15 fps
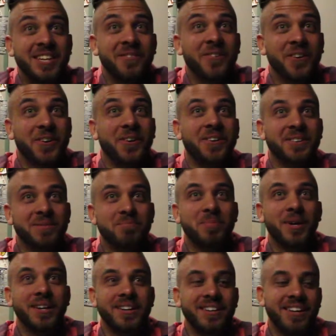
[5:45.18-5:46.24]
difficult,
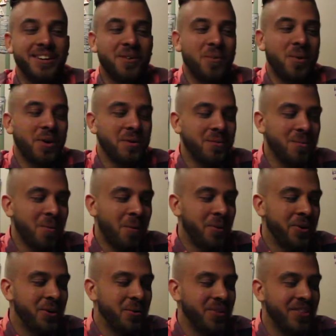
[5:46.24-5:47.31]
but what
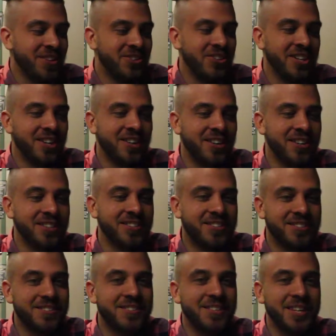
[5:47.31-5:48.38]
we're doing this year
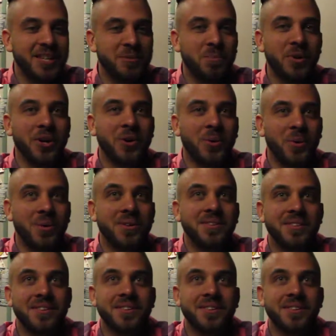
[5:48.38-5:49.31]
is pretty cool.